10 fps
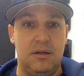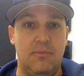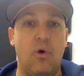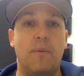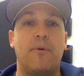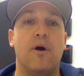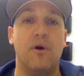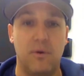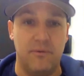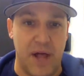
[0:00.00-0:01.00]
More
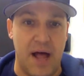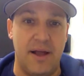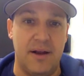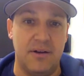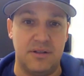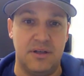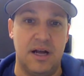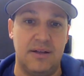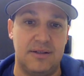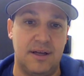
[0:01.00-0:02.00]
pro flatlanders in the
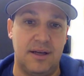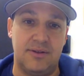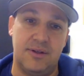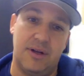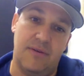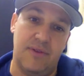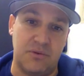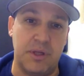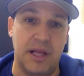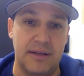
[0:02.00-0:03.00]
United States. You know, that's
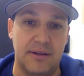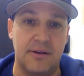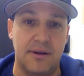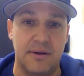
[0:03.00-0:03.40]
what we'd like to do.